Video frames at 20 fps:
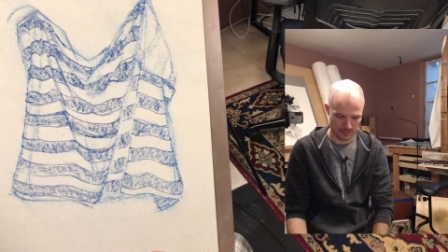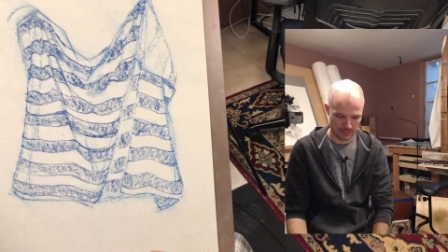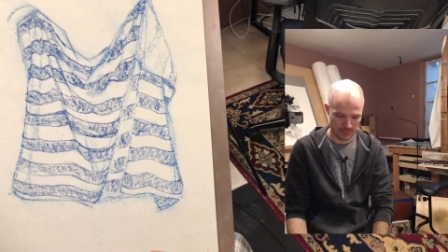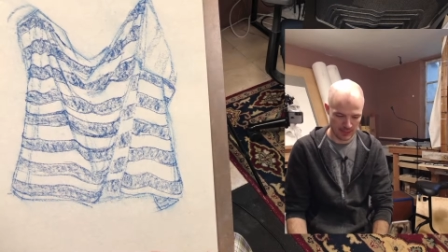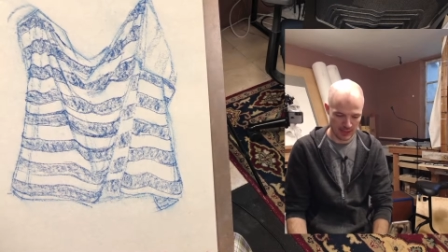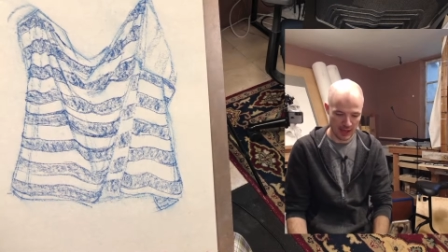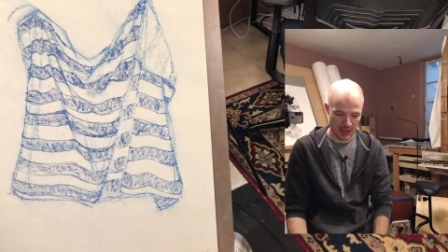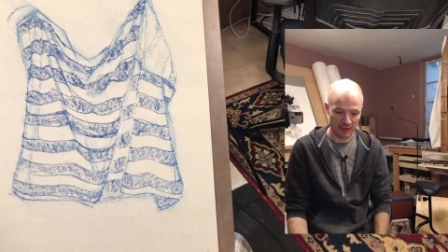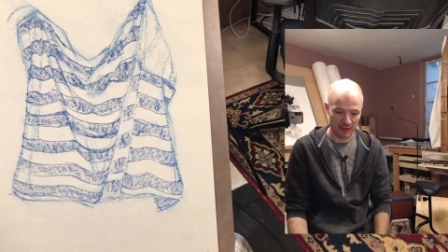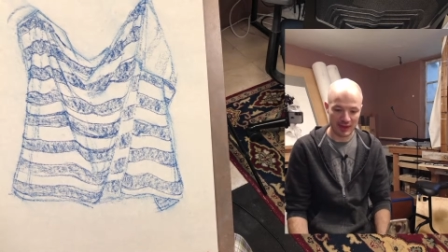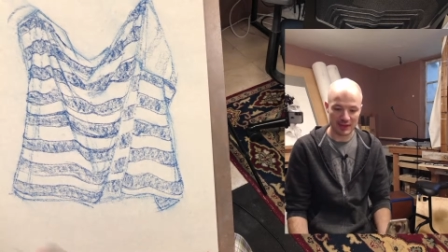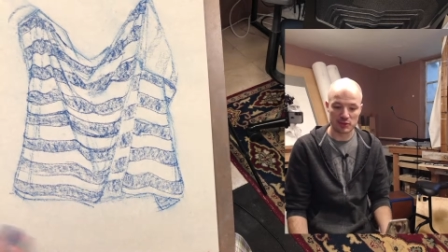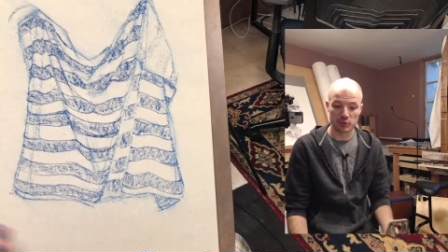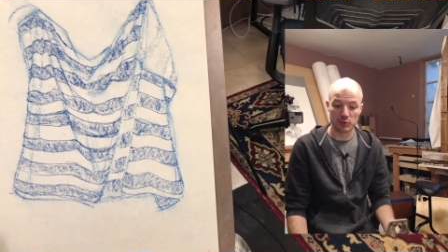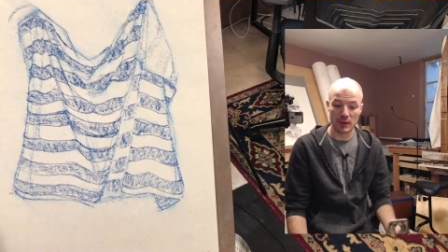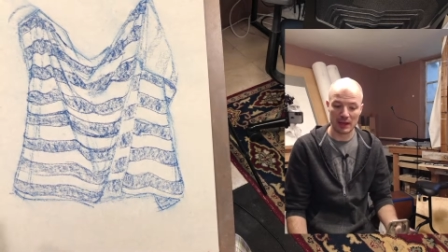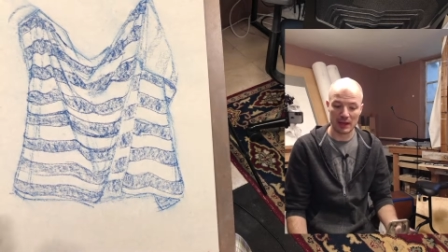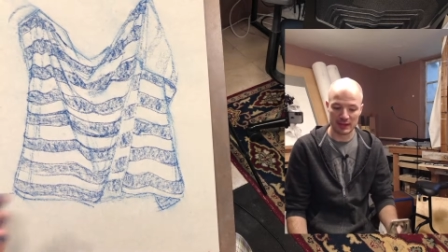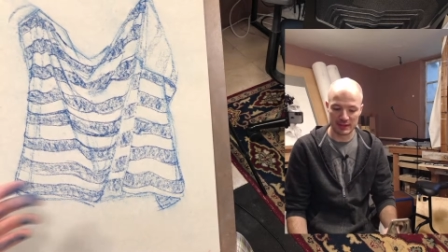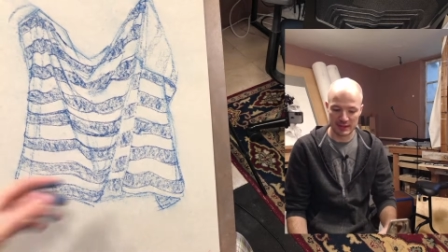And that's
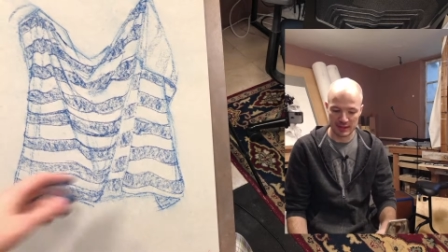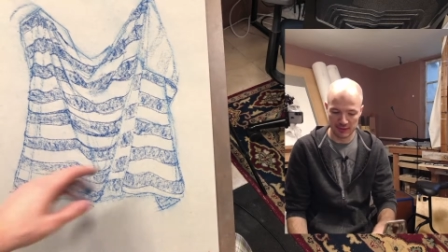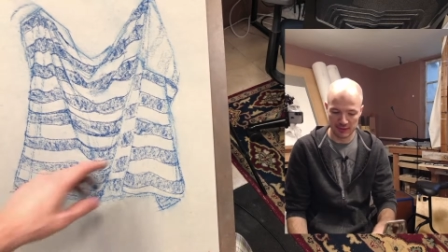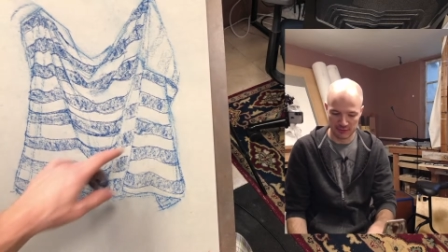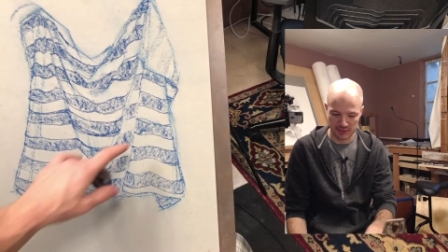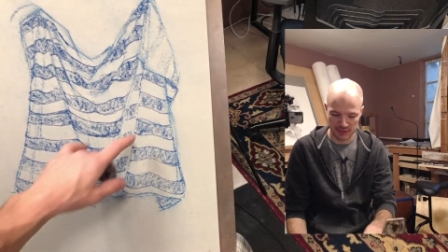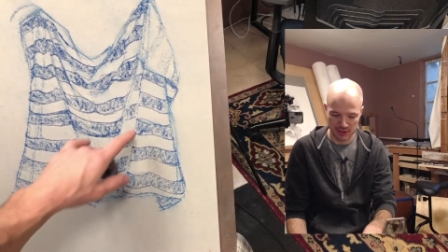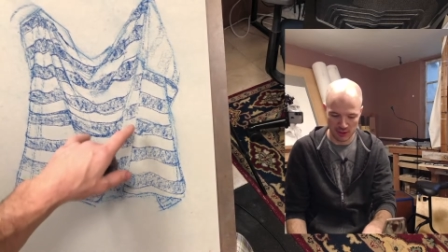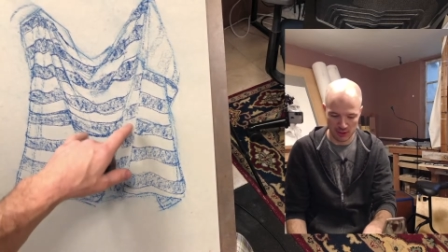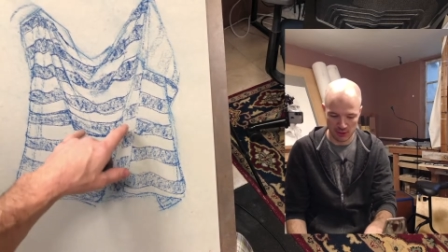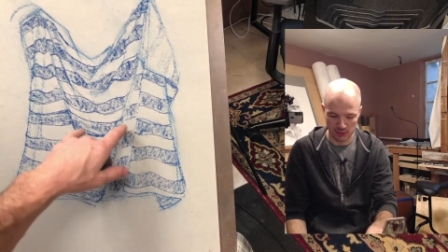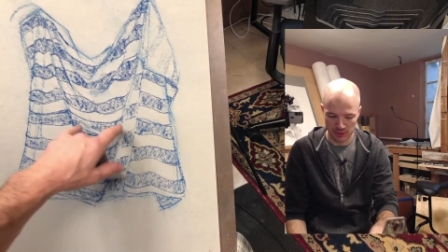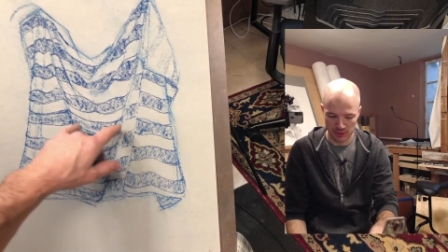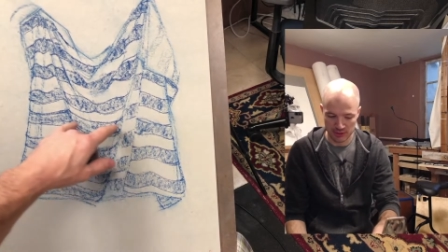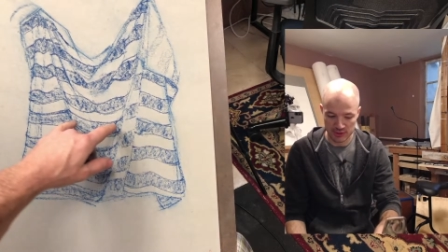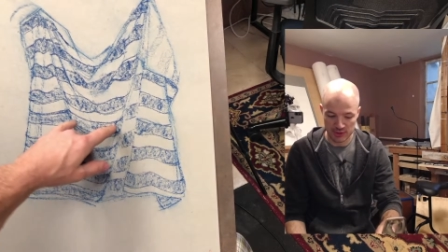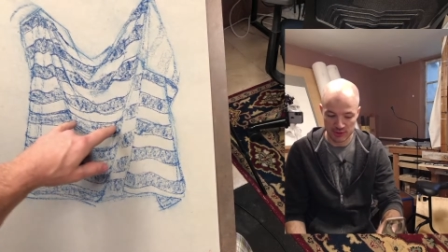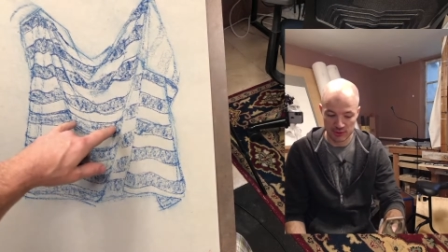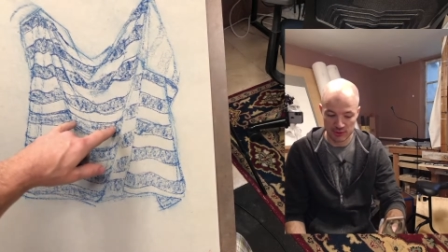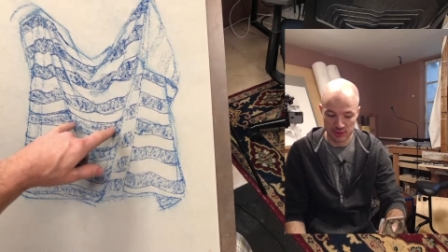relative, so
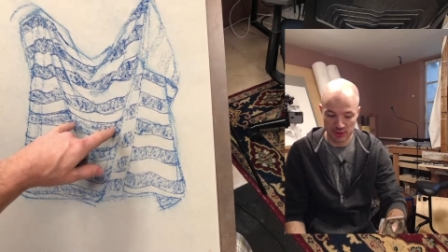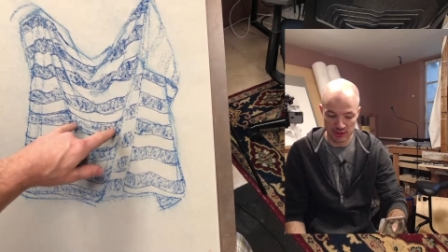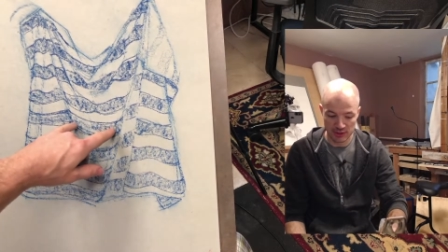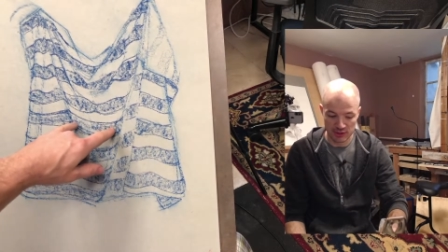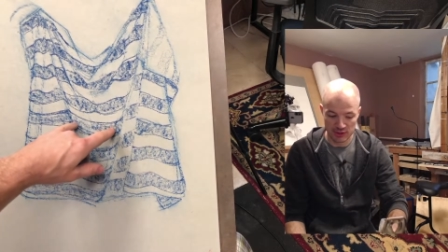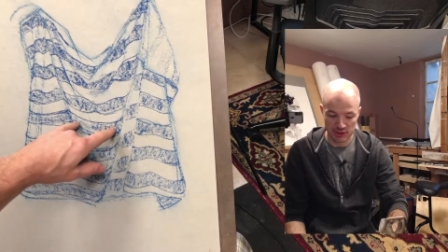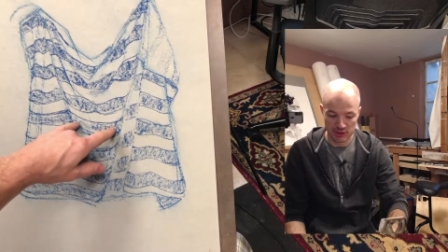the